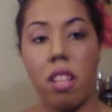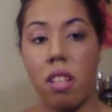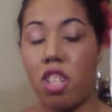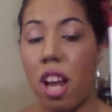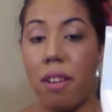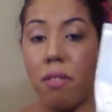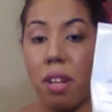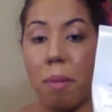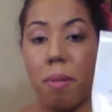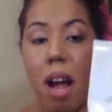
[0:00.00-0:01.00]
Shine
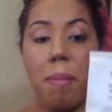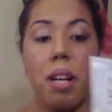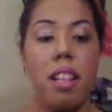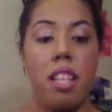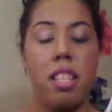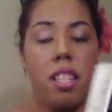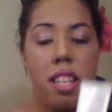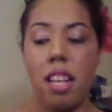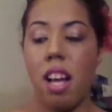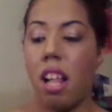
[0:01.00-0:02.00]
Free Primer, and this is
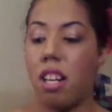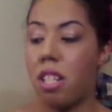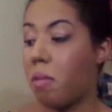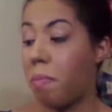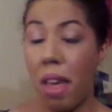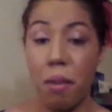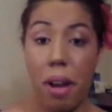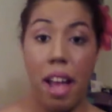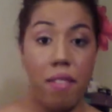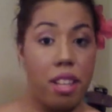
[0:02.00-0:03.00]
$10. By the
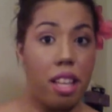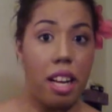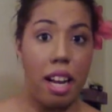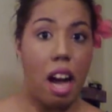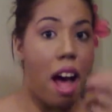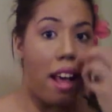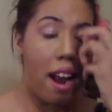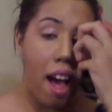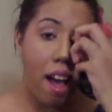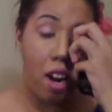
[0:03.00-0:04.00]
way, everything that I
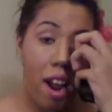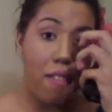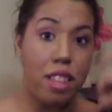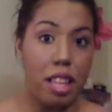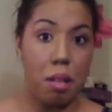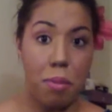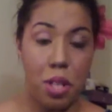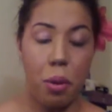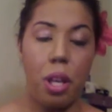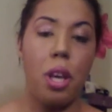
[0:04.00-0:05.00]
got, or everything that I'm
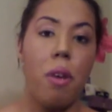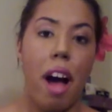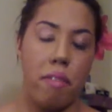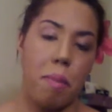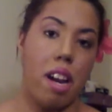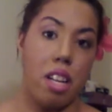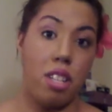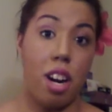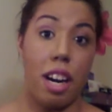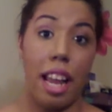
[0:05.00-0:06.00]
showing you, I bought at
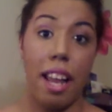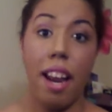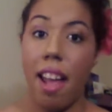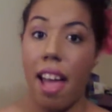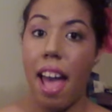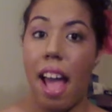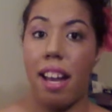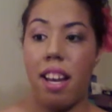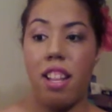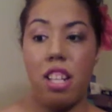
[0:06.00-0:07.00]
Target,
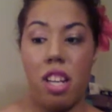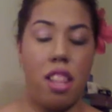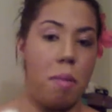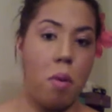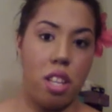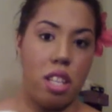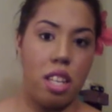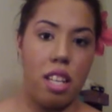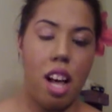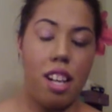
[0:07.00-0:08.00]
and there's nothing more than
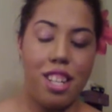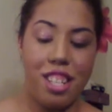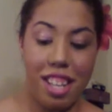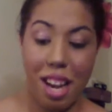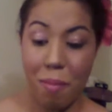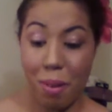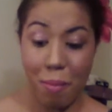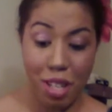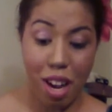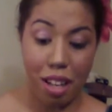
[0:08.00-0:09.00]
$10 that I'm going to
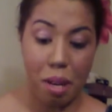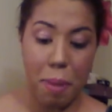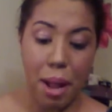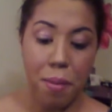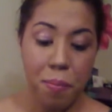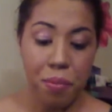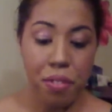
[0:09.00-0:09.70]
be talking about,